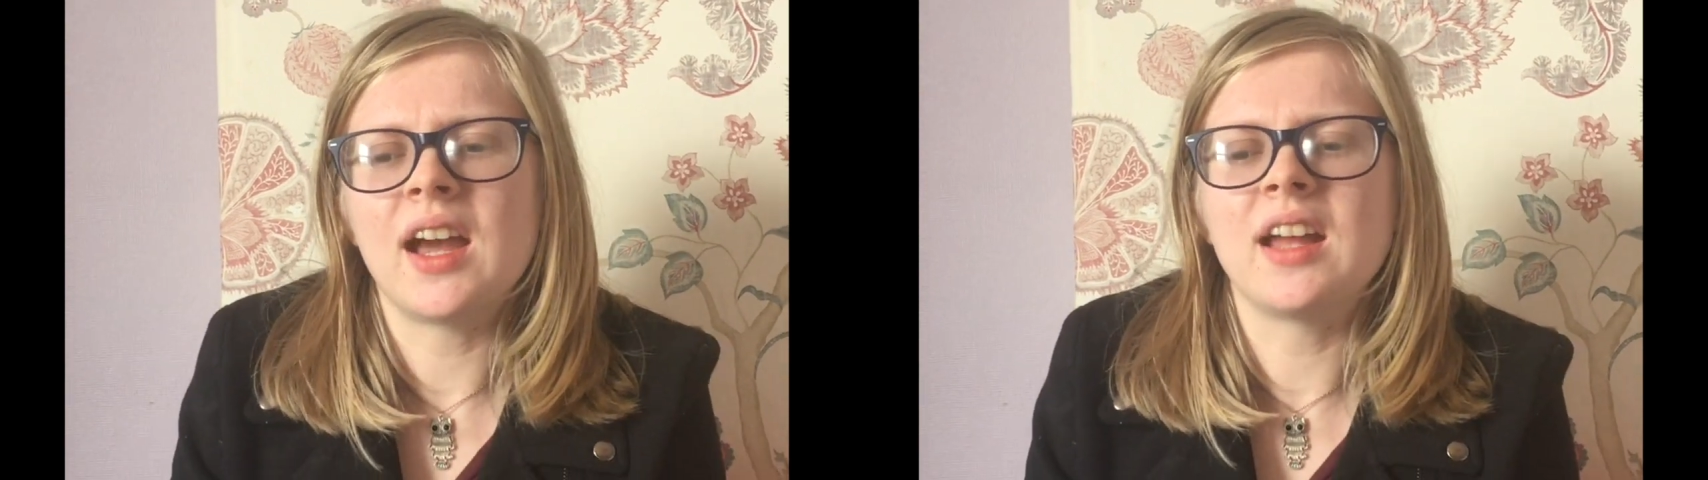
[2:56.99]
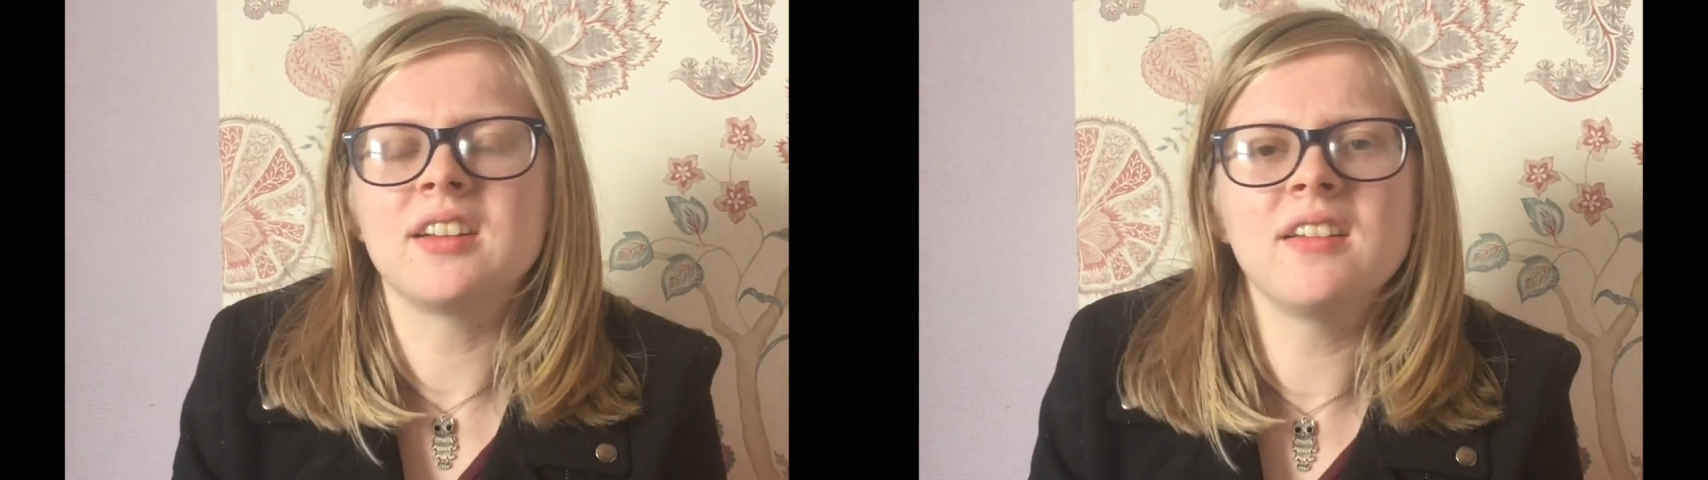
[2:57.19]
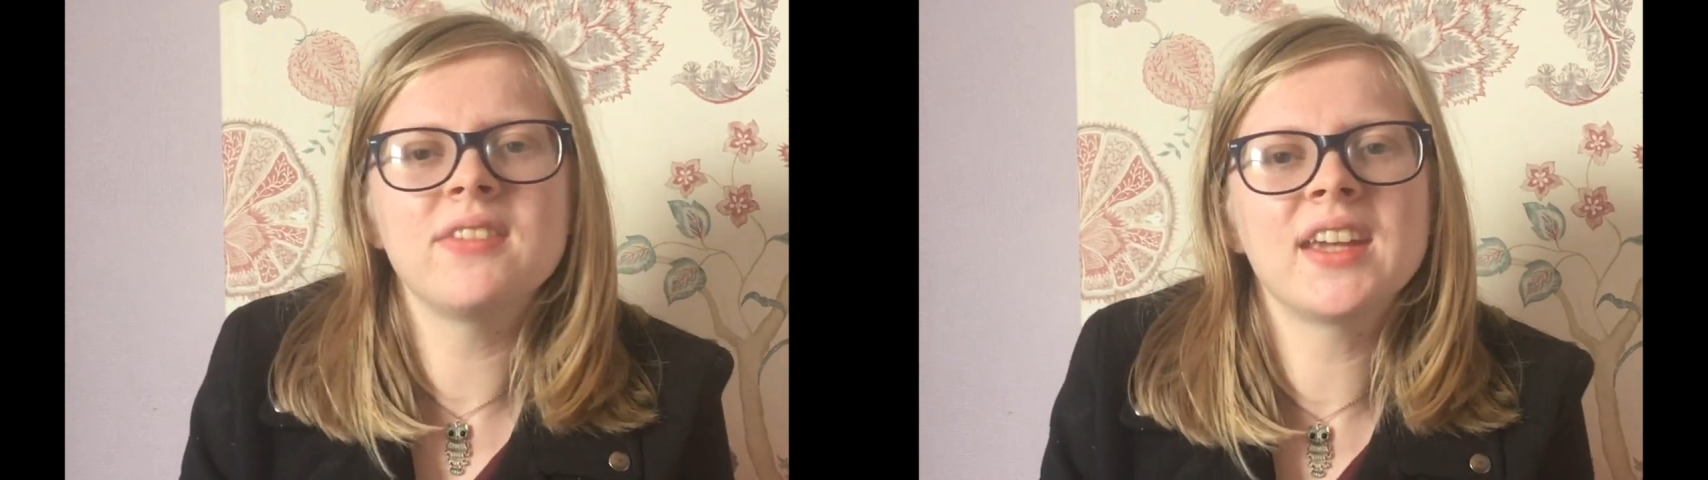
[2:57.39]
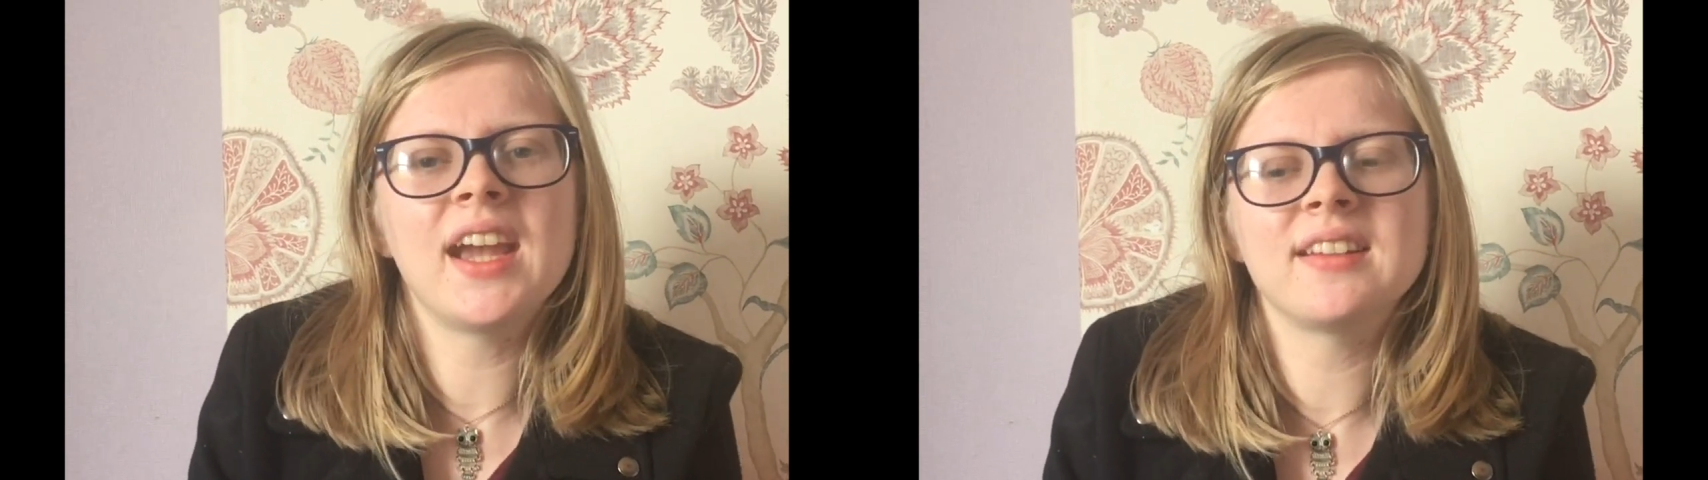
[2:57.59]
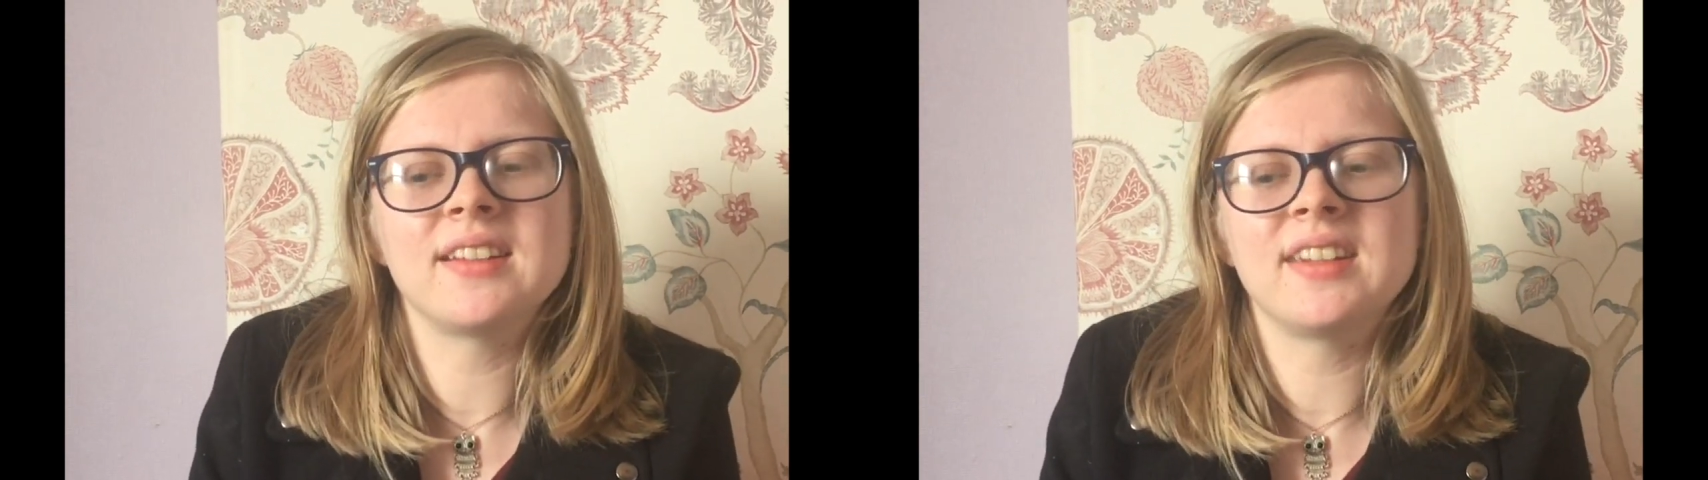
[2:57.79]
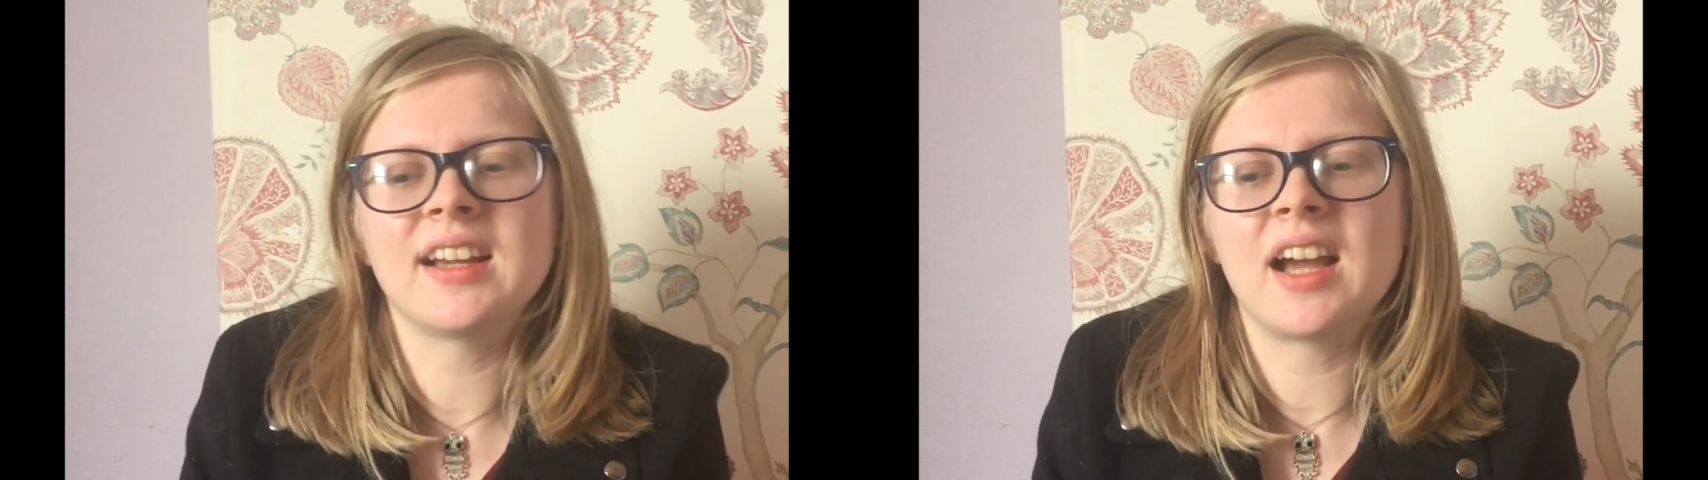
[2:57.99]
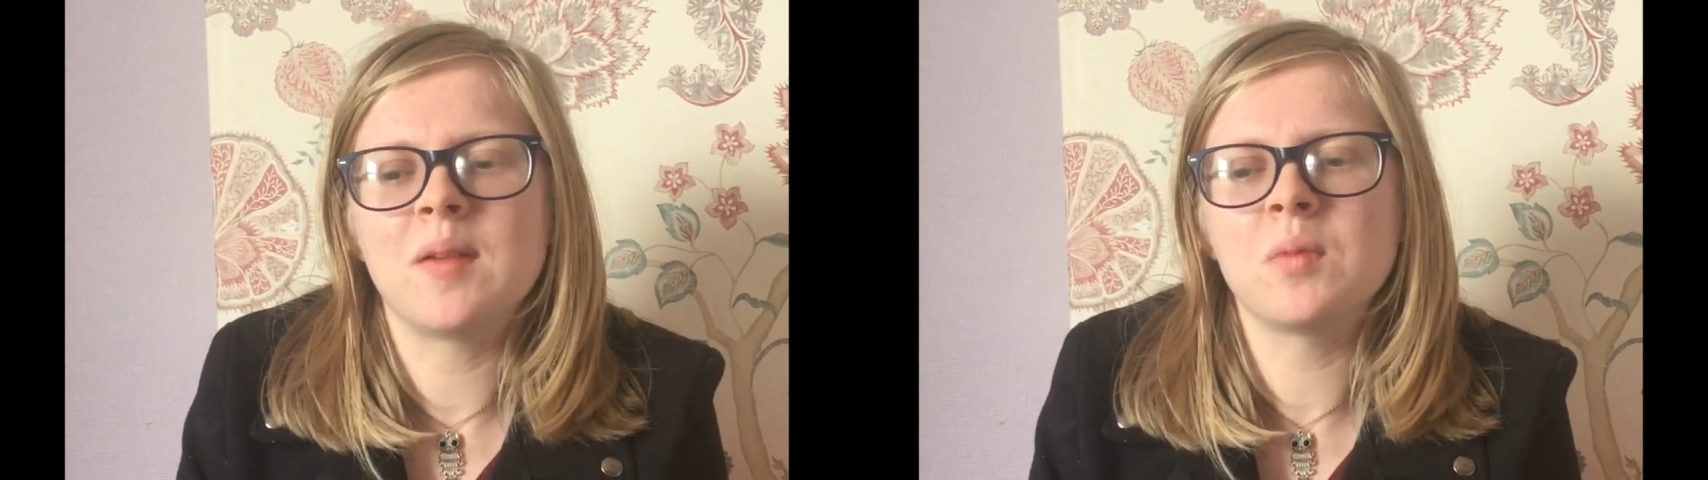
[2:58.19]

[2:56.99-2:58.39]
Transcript: and don't forget to check out